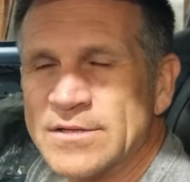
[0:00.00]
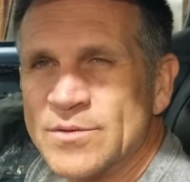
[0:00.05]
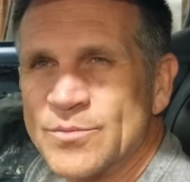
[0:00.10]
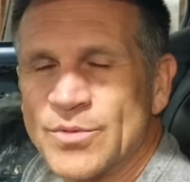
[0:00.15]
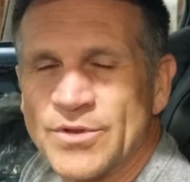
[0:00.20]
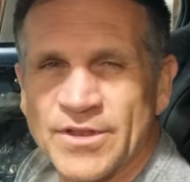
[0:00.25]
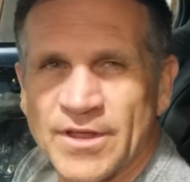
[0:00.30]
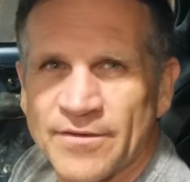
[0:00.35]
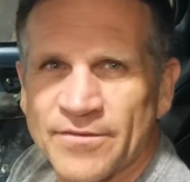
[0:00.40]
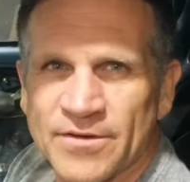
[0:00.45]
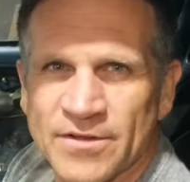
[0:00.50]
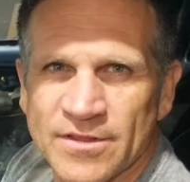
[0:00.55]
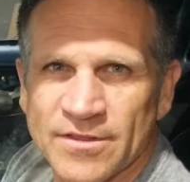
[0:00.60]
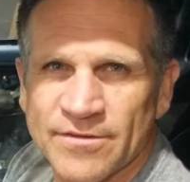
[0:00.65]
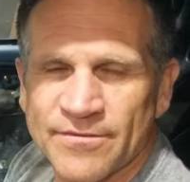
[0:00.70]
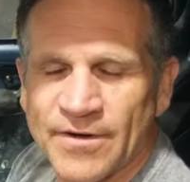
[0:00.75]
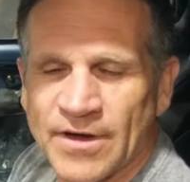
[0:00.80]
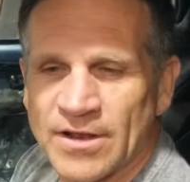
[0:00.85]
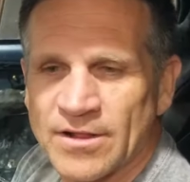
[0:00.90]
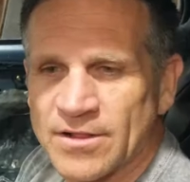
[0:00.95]
but definitely the
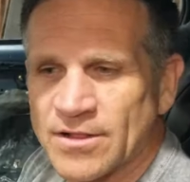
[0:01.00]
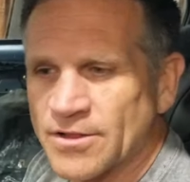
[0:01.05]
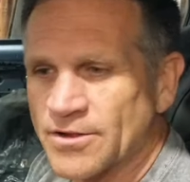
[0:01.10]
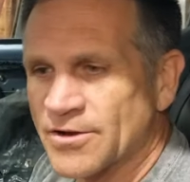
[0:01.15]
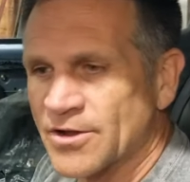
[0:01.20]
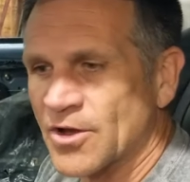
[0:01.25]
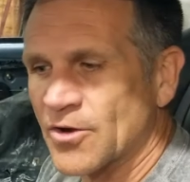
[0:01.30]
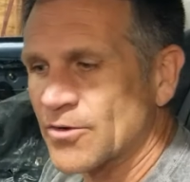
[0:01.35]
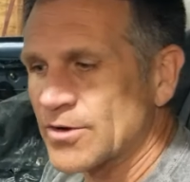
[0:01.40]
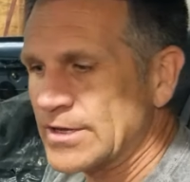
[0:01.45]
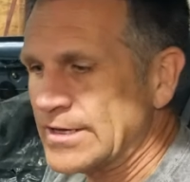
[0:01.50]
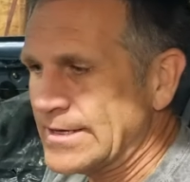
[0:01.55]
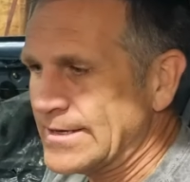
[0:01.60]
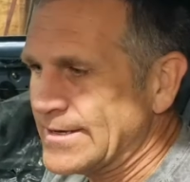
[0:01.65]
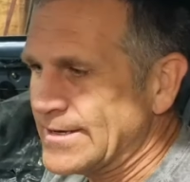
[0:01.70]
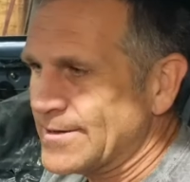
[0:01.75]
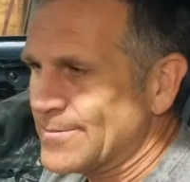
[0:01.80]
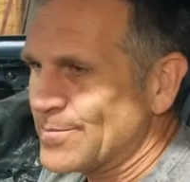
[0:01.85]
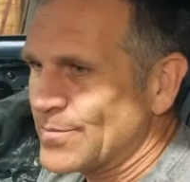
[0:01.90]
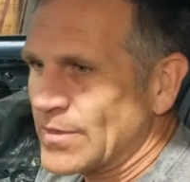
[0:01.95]
final clear coat.
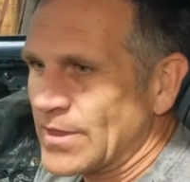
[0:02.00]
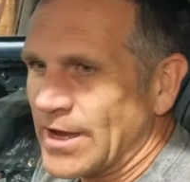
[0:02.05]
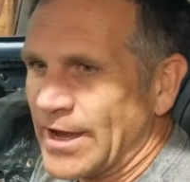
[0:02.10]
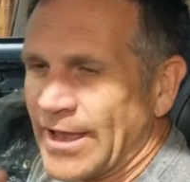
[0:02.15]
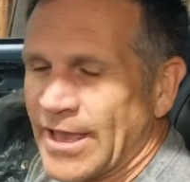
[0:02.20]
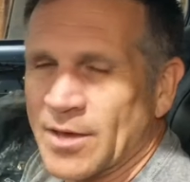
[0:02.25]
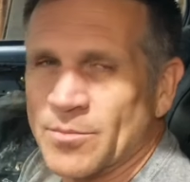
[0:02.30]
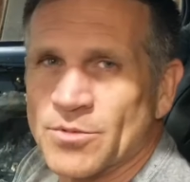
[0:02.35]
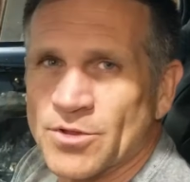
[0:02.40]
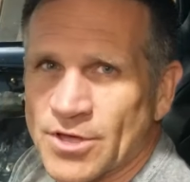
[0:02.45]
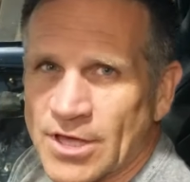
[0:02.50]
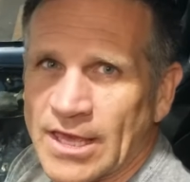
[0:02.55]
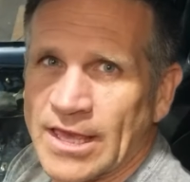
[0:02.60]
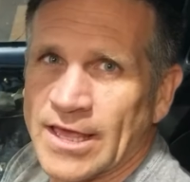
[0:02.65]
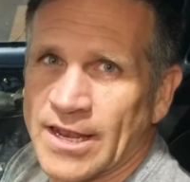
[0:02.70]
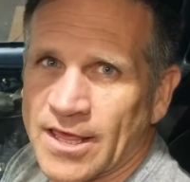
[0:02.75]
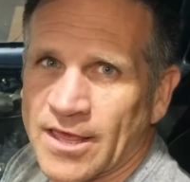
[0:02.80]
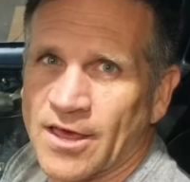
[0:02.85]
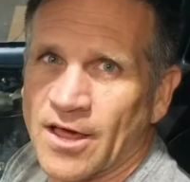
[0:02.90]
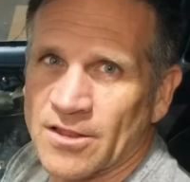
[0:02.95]
I am looking
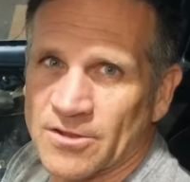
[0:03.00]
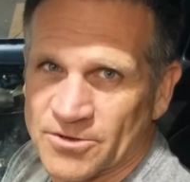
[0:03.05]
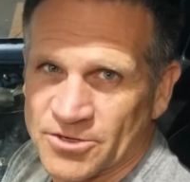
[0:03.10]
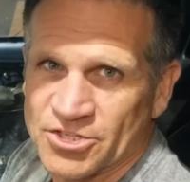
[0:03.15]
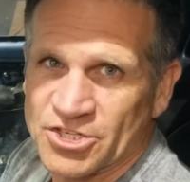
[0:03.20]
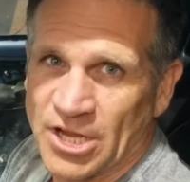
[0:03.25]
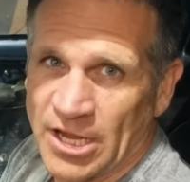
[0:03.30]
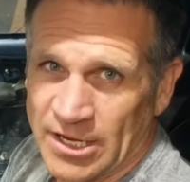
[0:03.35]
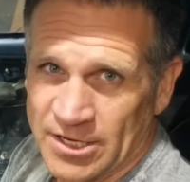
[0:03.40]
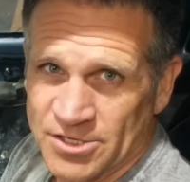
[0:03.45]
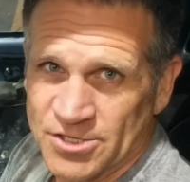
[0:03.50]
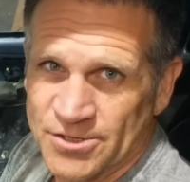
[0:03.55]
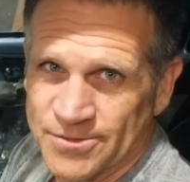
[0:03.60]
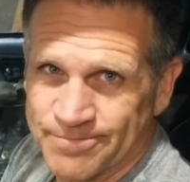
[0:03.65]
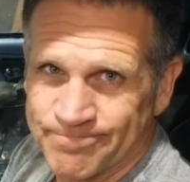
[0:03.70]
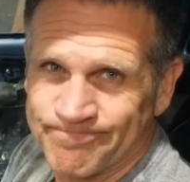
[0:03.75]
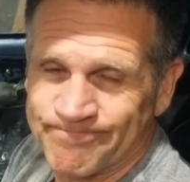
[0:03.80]
at a color change.